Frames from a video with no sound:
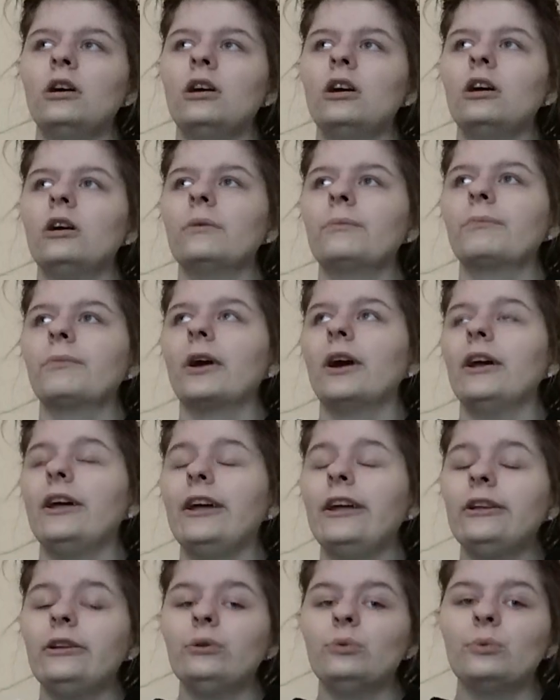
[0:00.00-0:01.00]
But
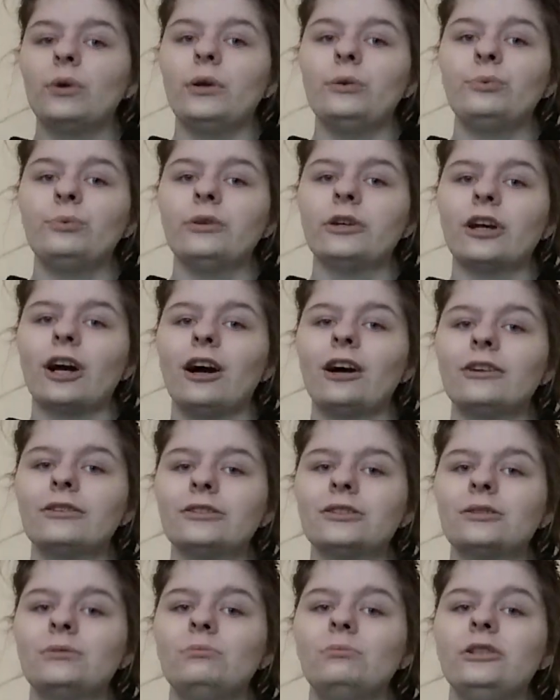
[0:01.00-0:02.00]
anyway, we
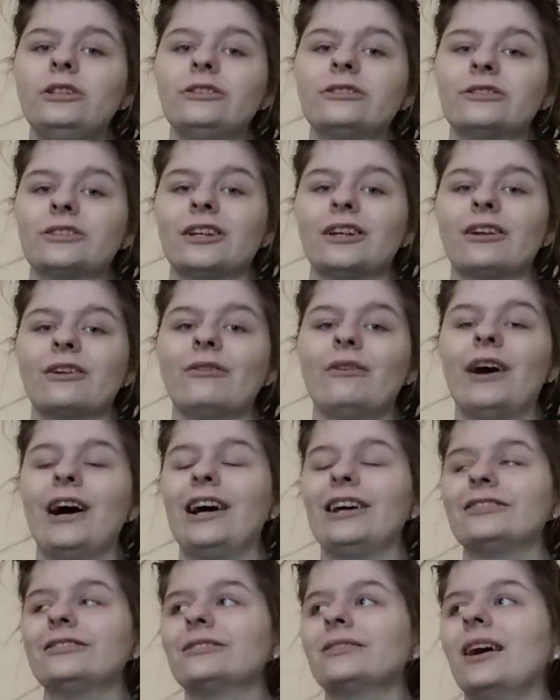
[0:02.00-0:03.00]
got to music class,